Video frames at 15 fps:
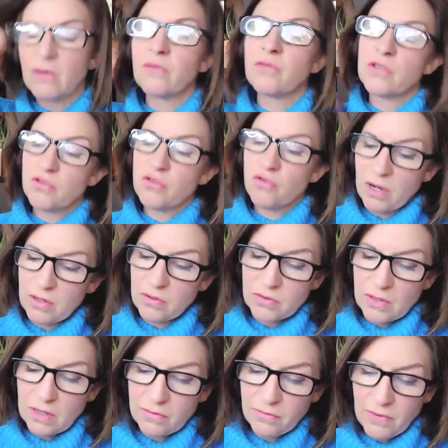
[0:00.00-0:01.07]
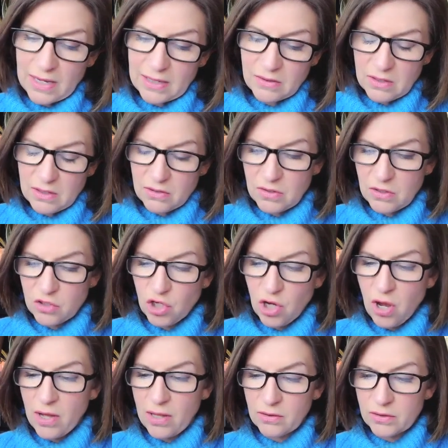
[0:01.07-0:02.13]
of the struggles I'd faced as a
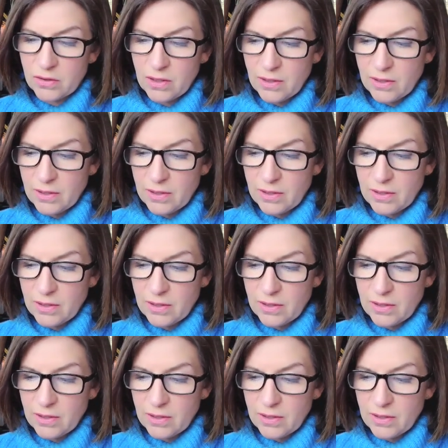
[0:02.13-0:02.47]
child.